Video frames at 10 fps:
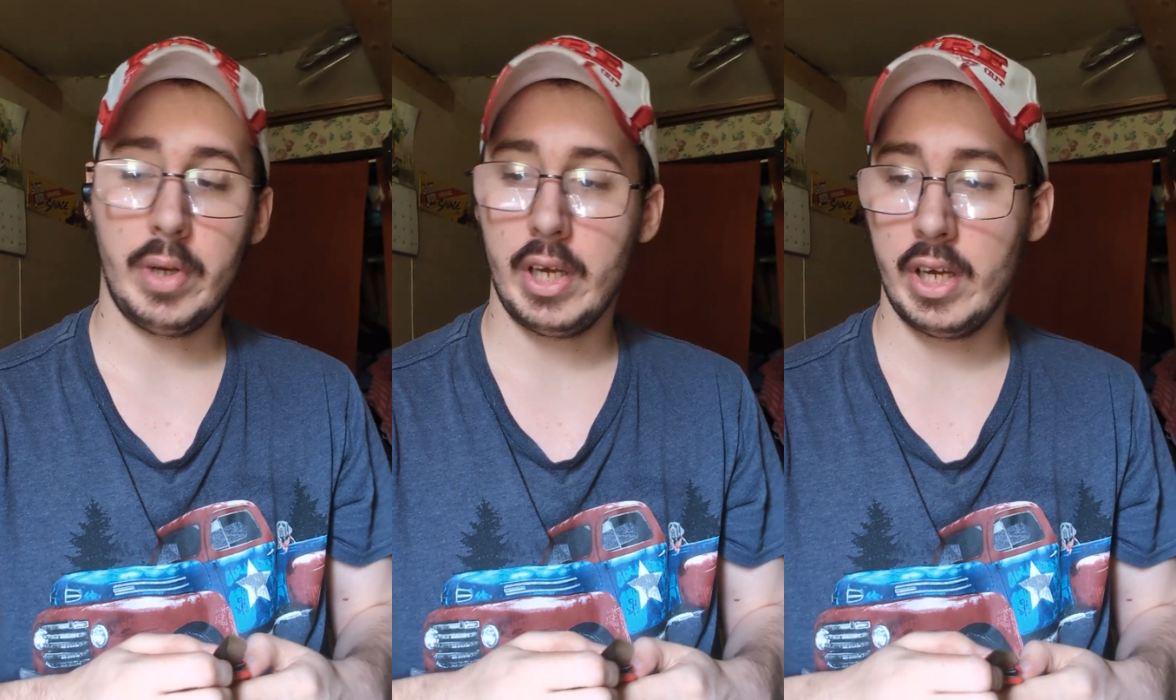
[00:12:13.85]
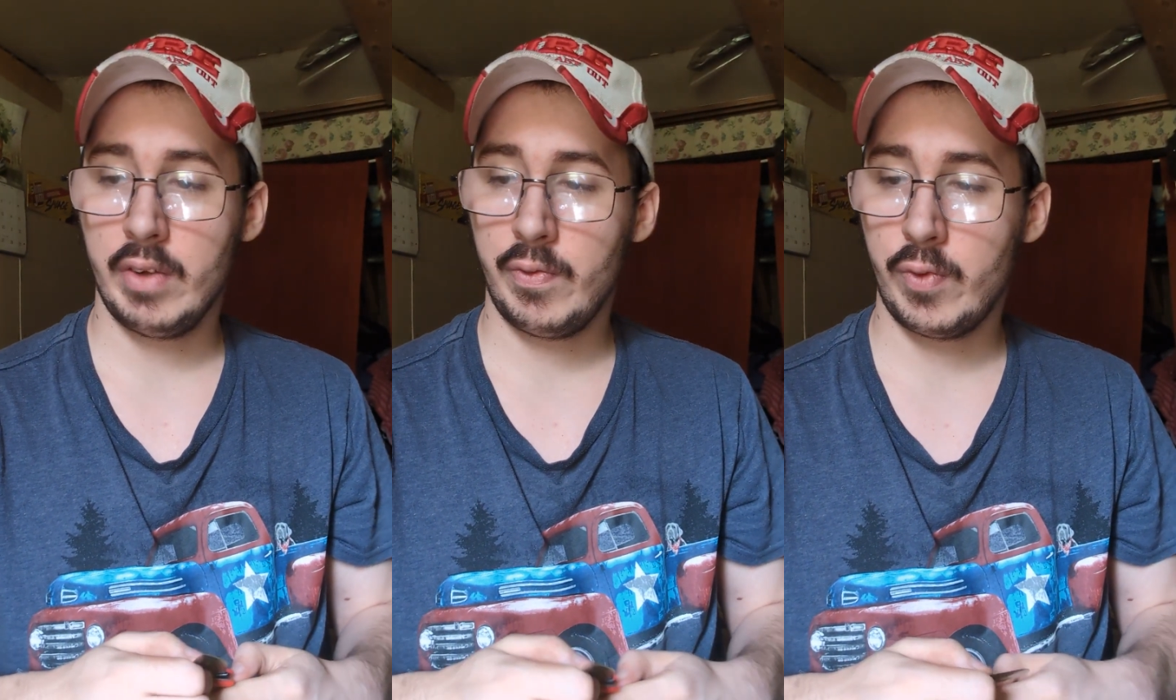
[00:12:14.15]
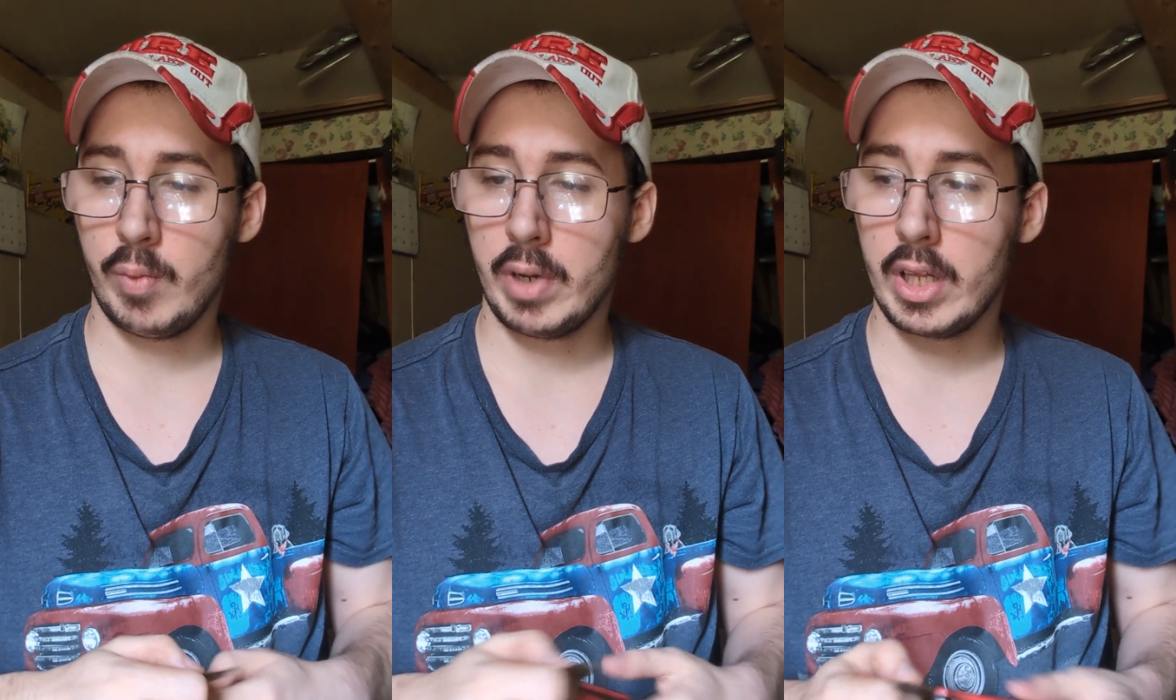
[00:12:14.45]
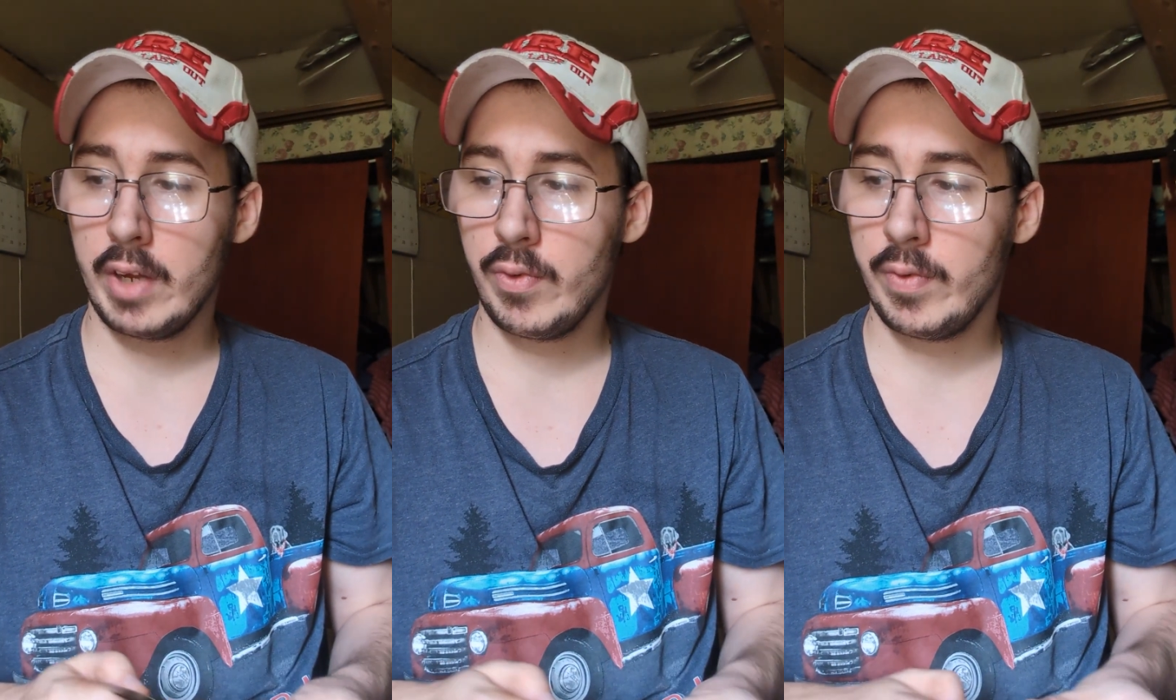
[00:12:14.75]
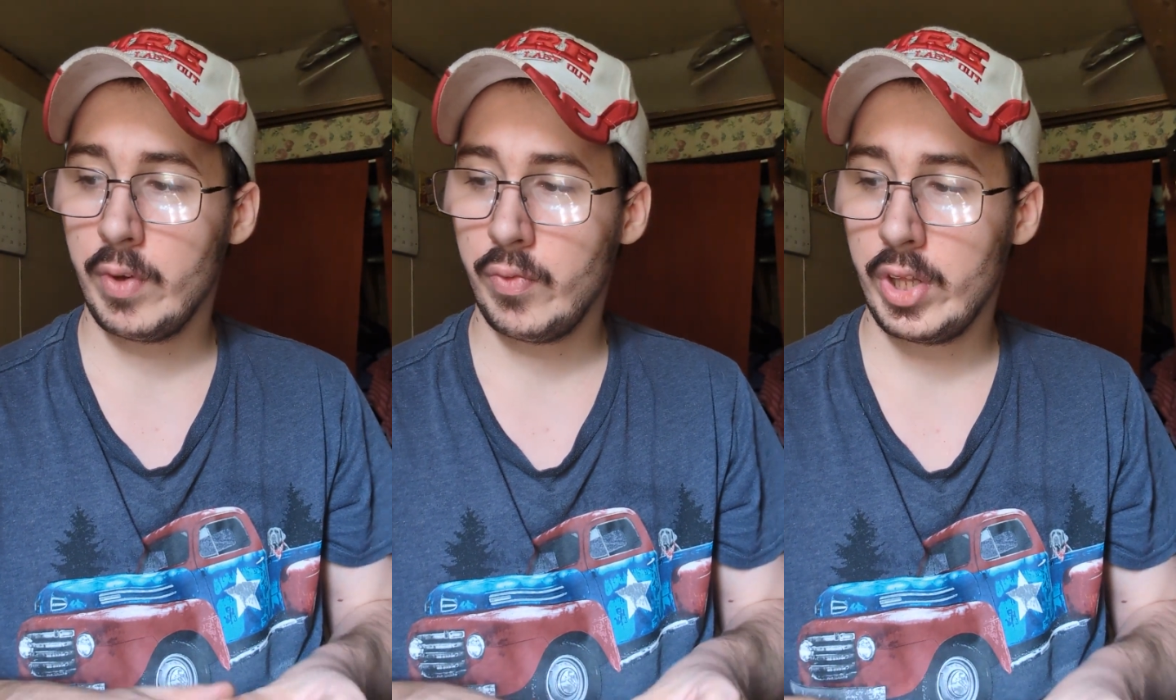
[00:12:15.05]
be it for my knife
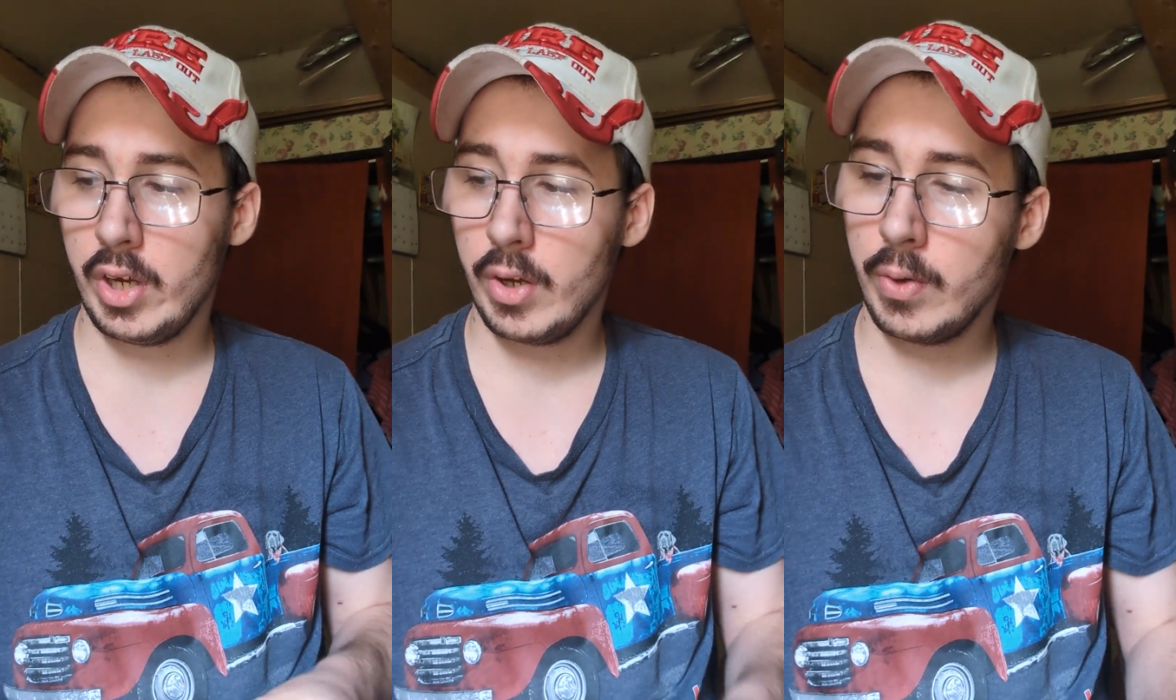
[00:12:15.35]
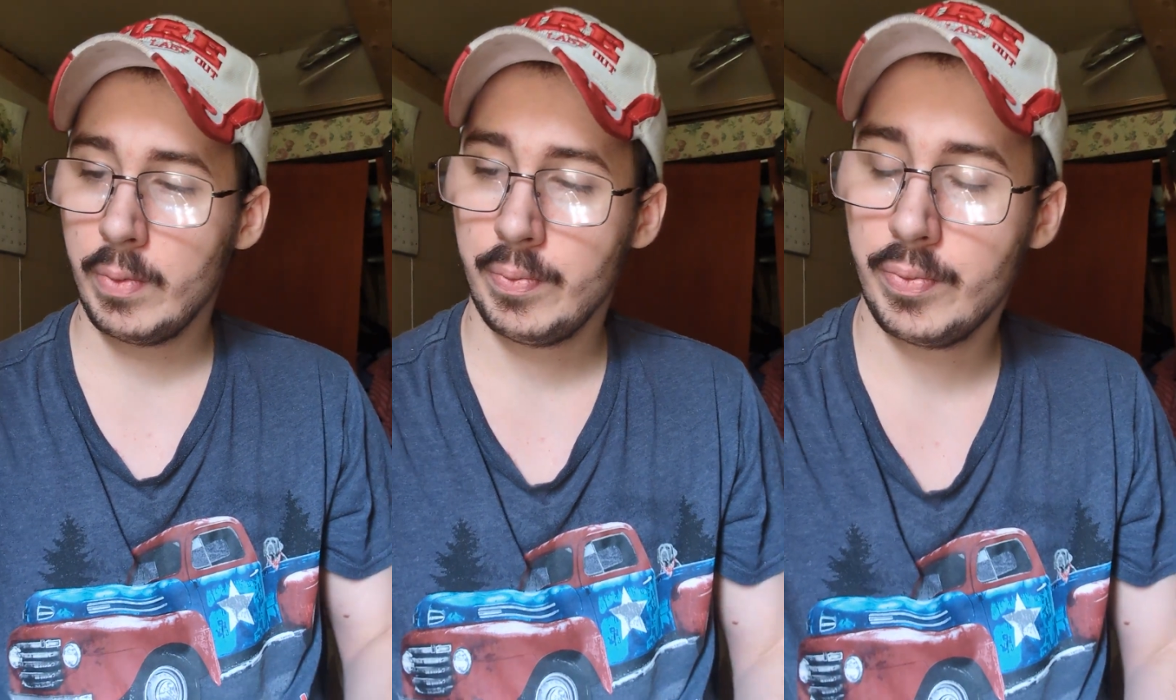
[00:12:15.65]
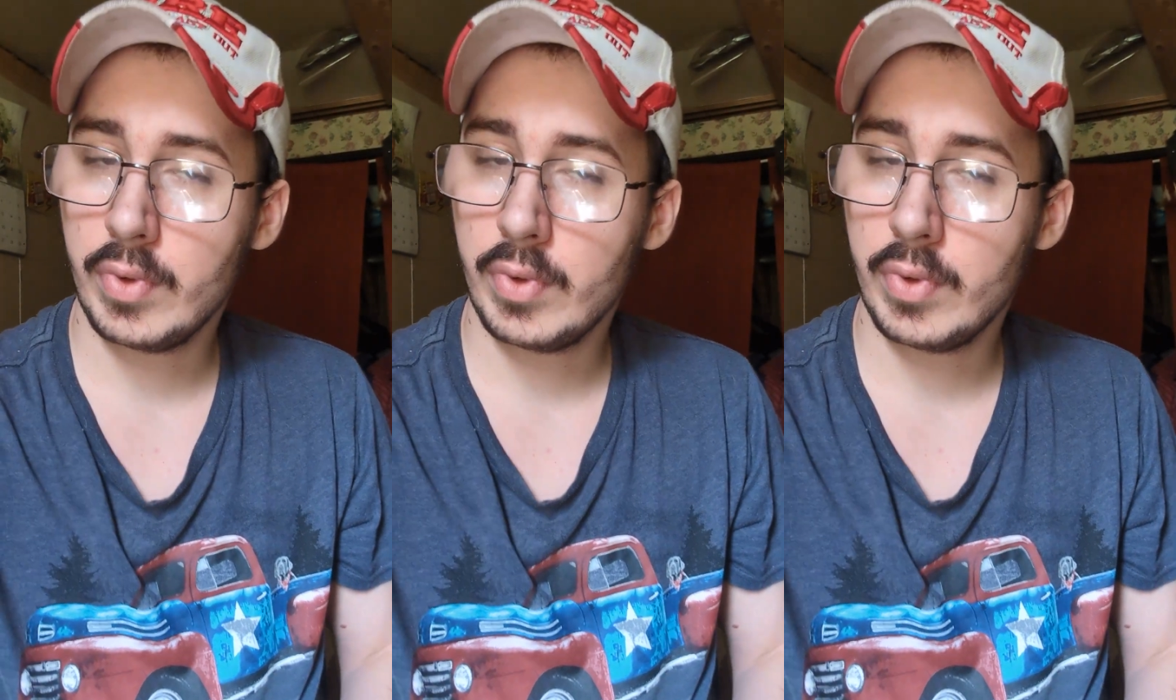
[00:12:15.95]
review video.